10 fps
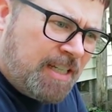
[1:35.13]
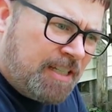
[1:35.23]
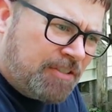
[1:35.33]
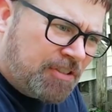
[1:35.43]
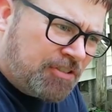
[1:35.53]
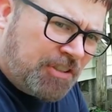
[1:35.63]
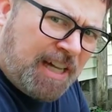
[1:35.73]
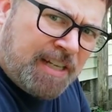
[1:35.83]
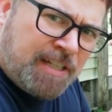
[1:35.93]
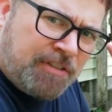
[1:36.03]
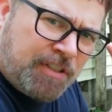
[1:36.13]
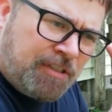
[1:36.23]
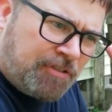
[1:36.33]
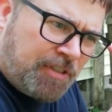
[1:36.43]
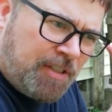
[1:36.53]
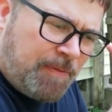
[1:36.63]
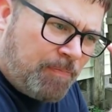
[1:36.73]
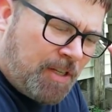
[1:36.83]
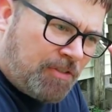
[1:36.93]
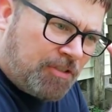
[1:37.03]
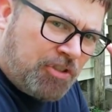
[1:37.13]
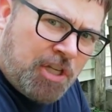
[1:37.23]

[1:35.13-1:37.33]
He's excited. He's got this